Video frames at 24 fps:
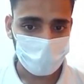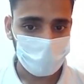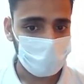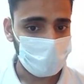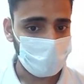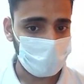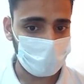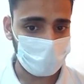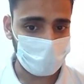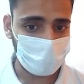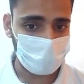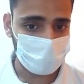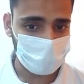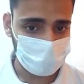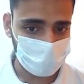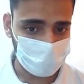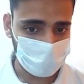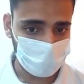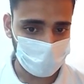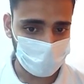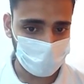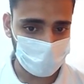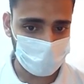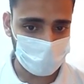Again
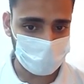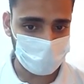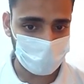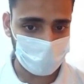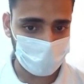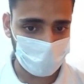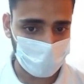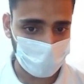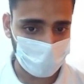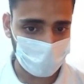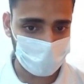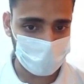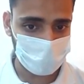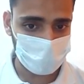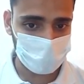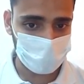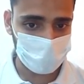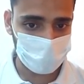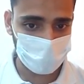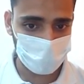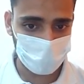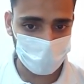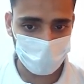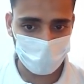C2 wins, what will happen?
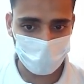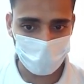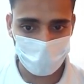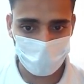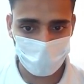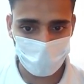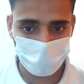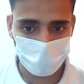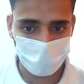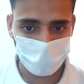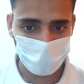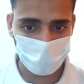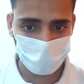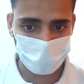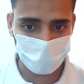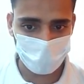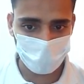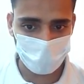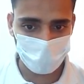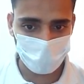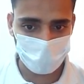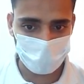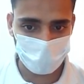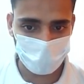C2 will be here and the
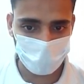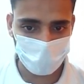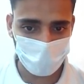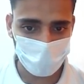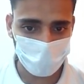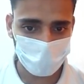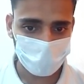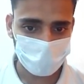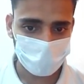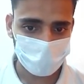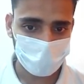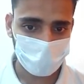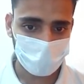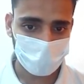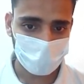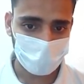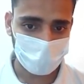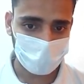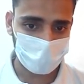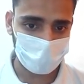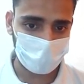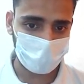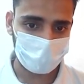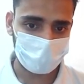previous will be
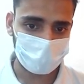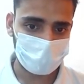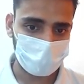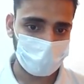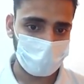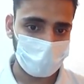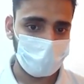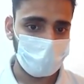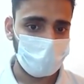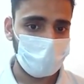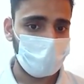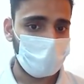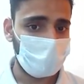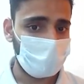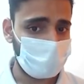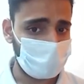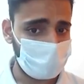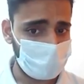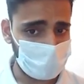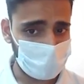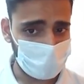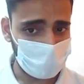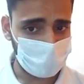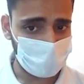here.
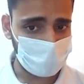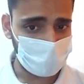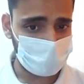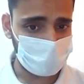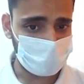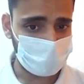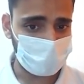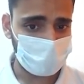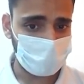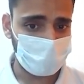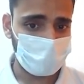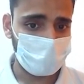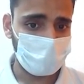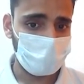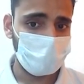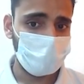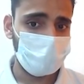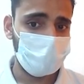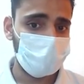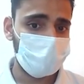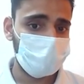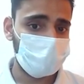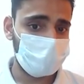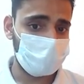Again comparison,
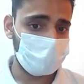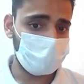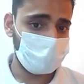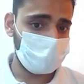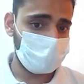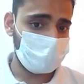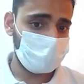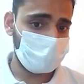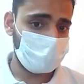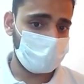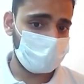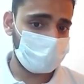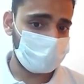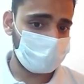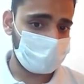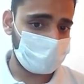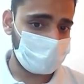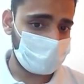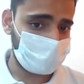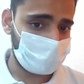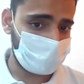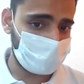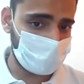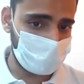so
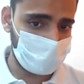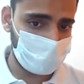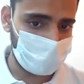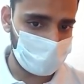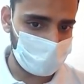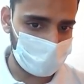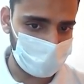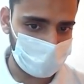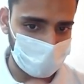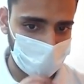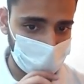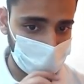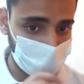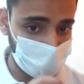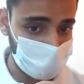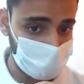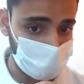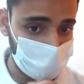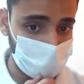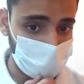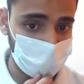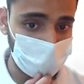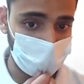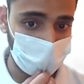again
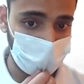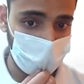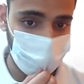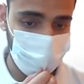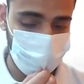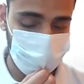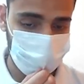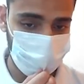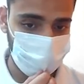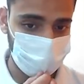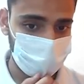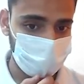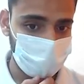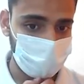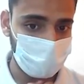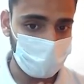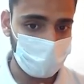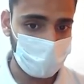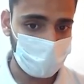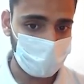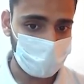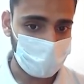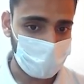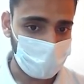C2 wins.
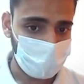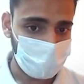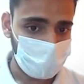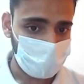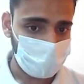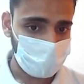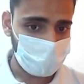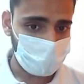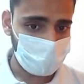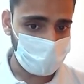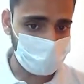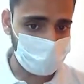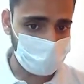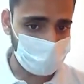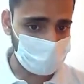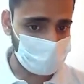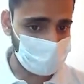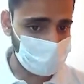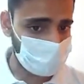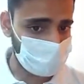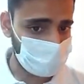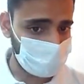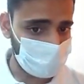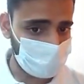Okay, this time
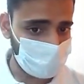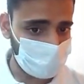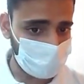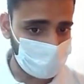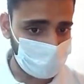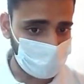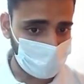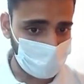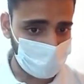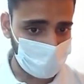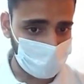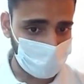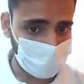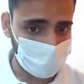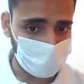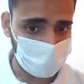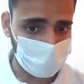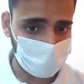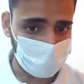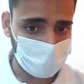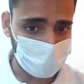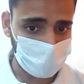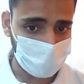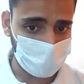C2 will move forward and it
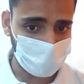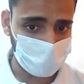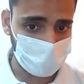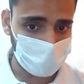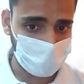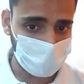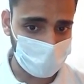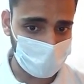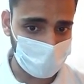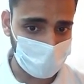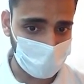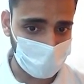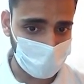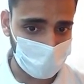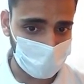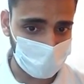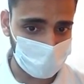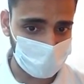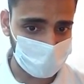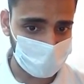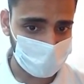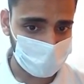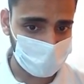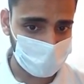will become null and
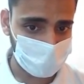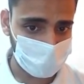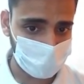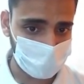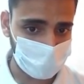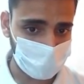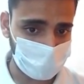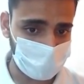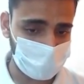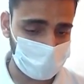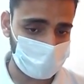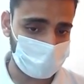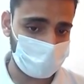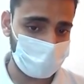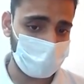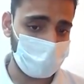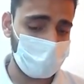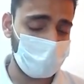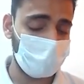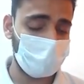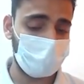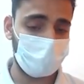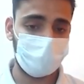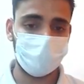the previous will be
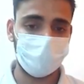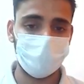here.